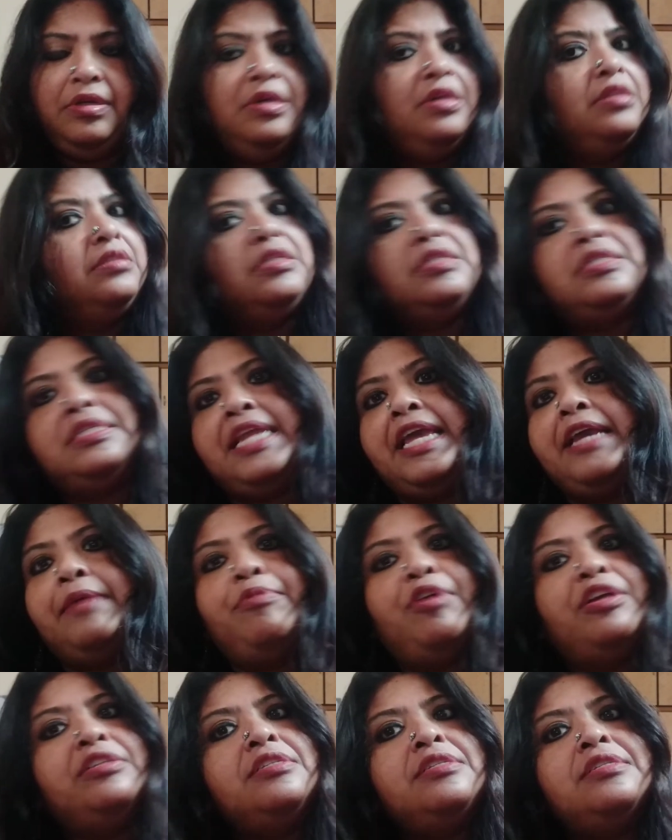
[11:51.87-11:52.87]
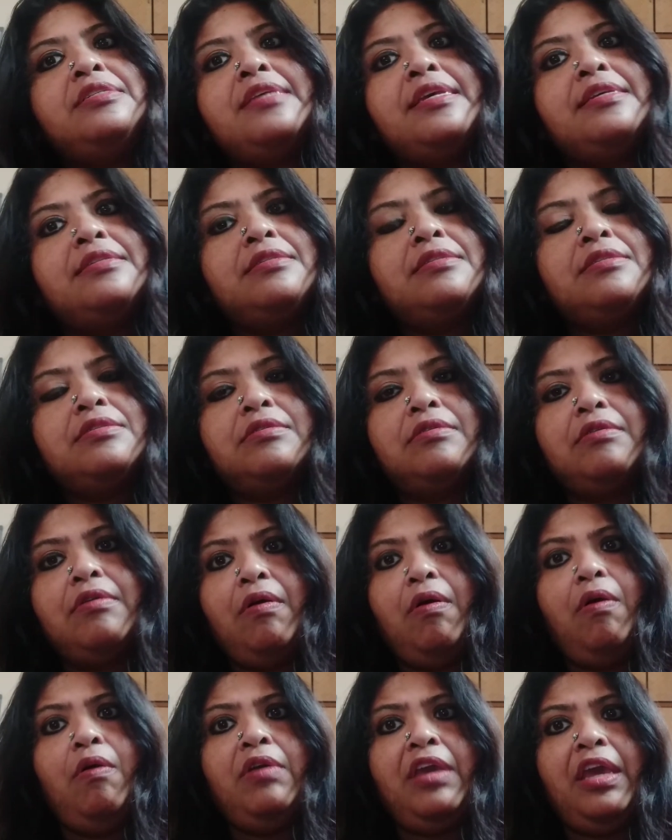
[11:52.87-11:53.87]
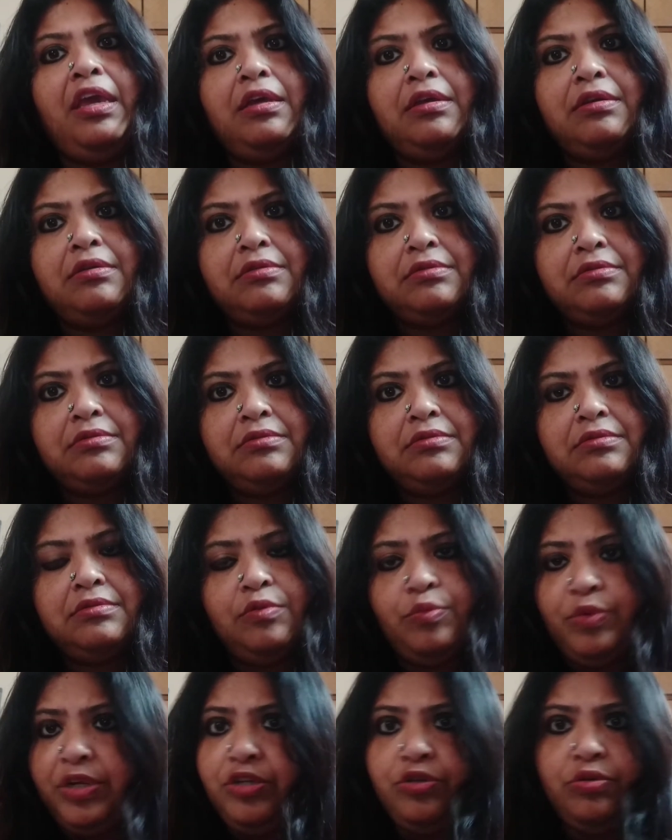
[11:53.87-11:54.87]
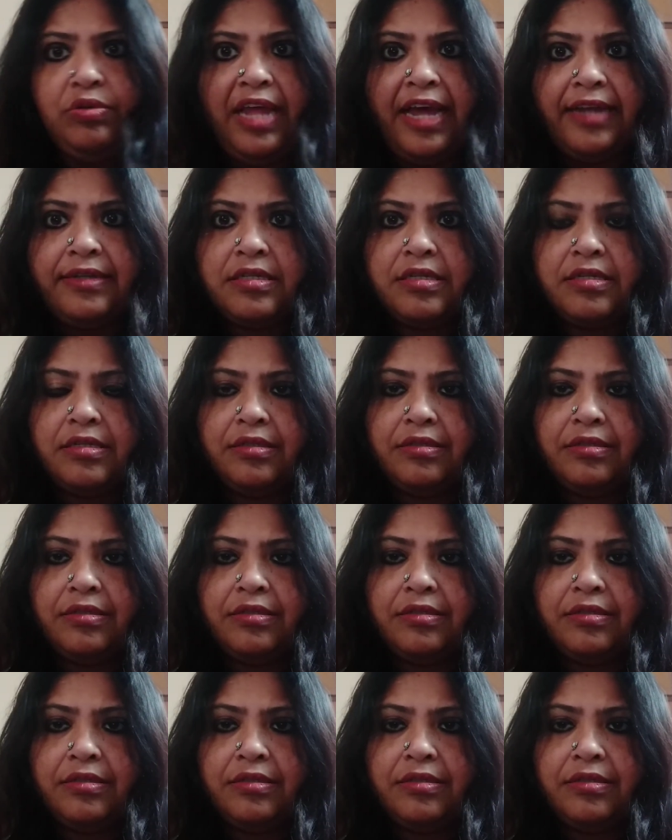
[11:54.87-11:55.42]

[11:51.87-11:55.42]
The snake brothers says, okay, we'll do that.